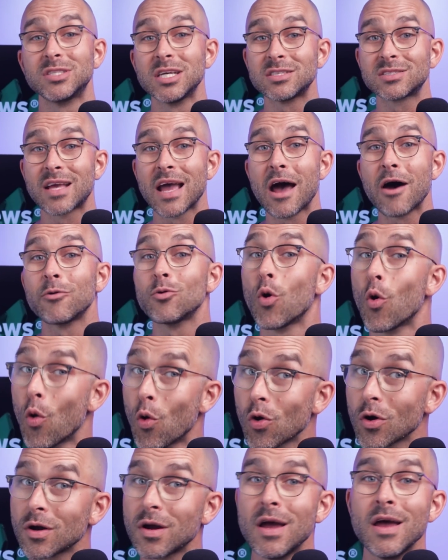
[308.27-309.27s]
a discount,
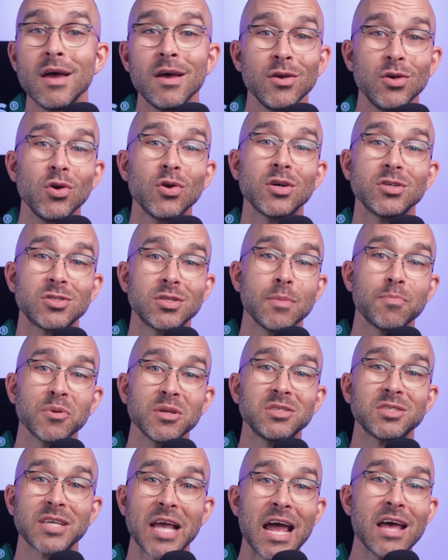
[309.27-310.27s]
or you can
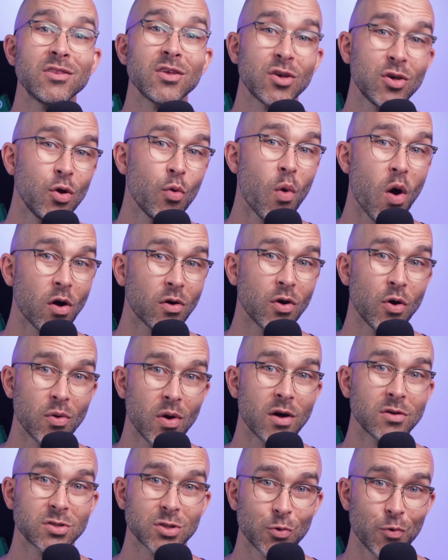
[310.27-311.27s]
simply scan the QR
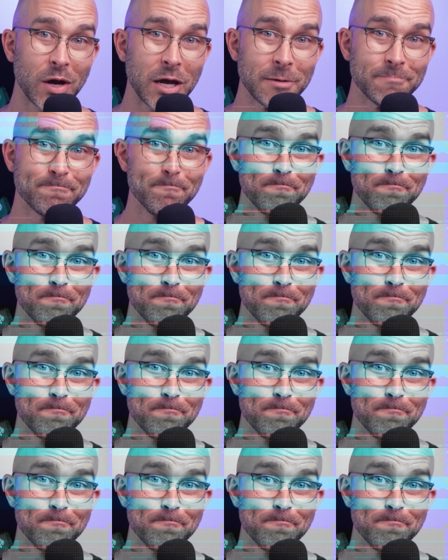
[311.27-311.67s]
code on screen.